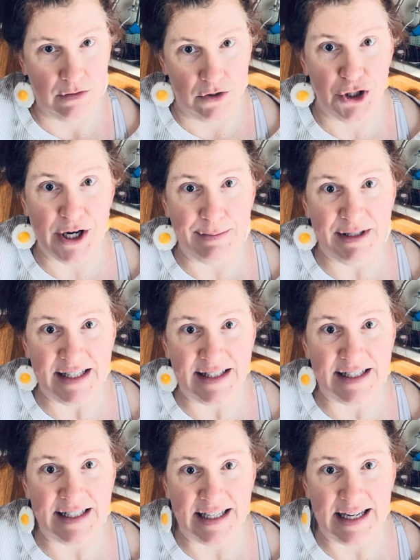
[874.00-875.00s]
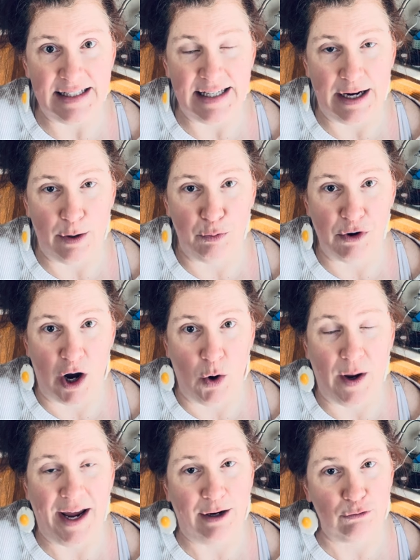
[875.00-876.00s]
James is the skincare
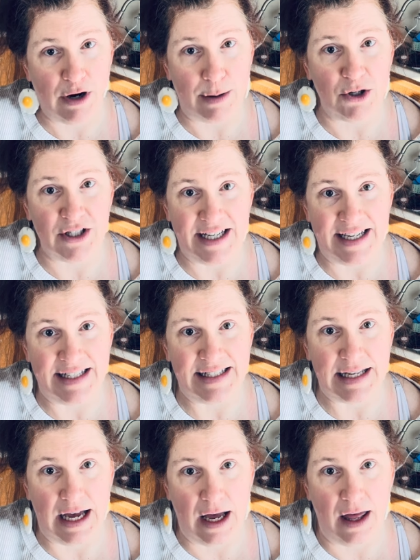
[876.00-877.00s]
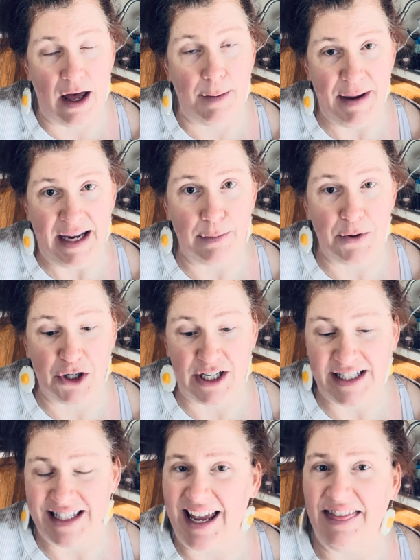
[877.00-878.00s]
pro and Robert is a makeup
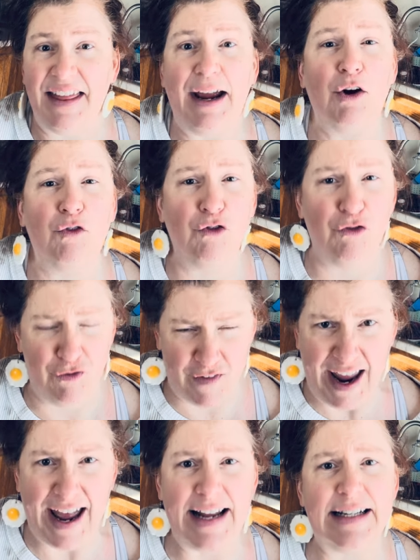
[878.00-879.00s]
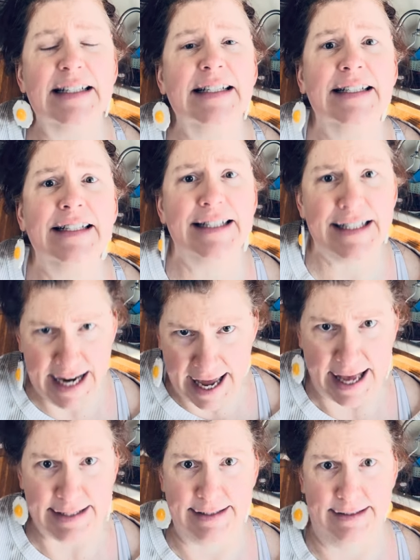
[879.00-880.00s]
artist, and they are
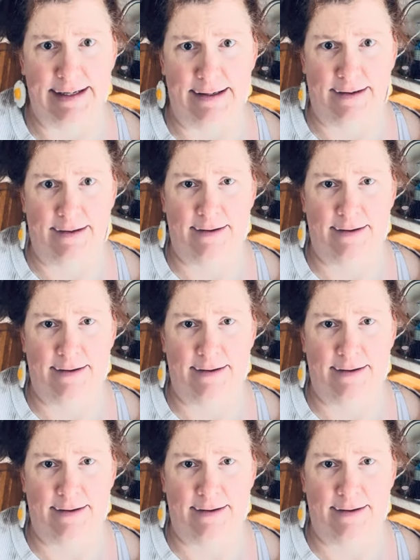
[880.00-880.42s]
fantastic.